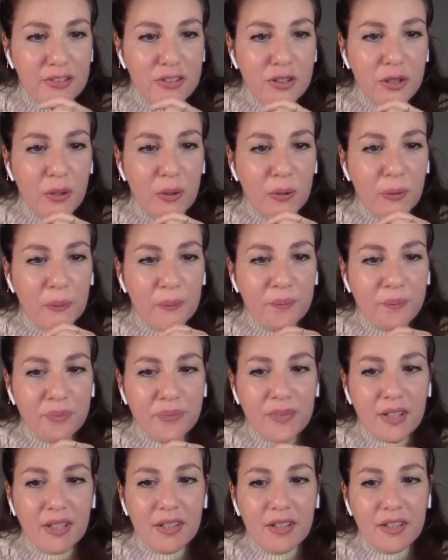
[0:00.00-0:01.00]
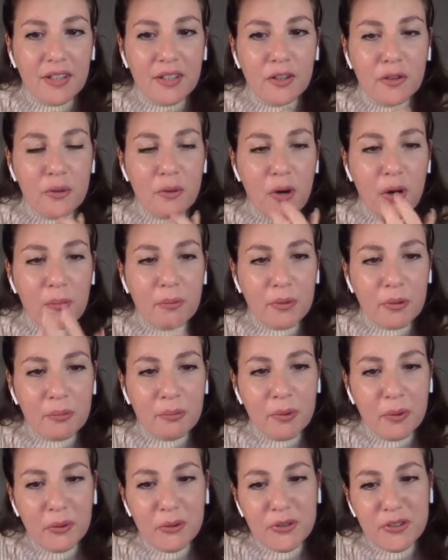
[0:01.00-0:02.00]
So you are
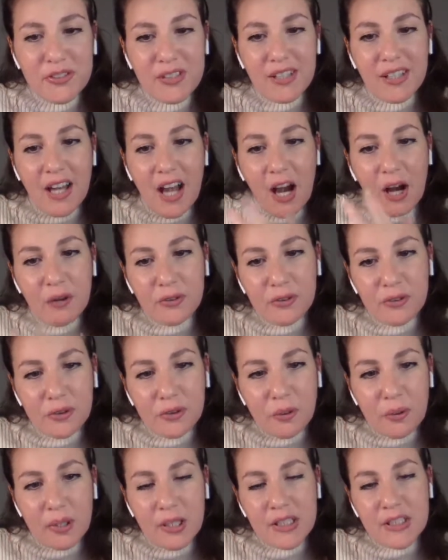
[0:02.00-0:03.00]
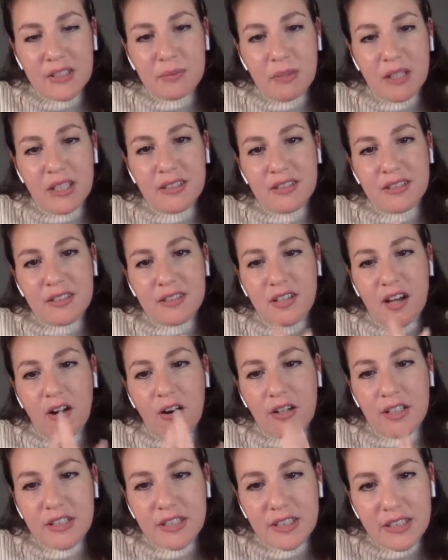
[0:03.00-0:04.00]
proposing outdoor spaces that
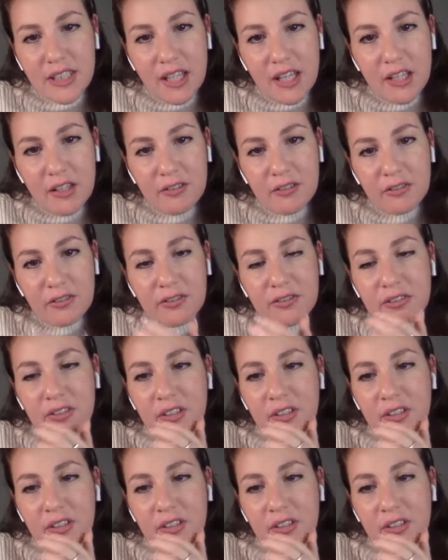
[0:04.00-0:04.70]
are safe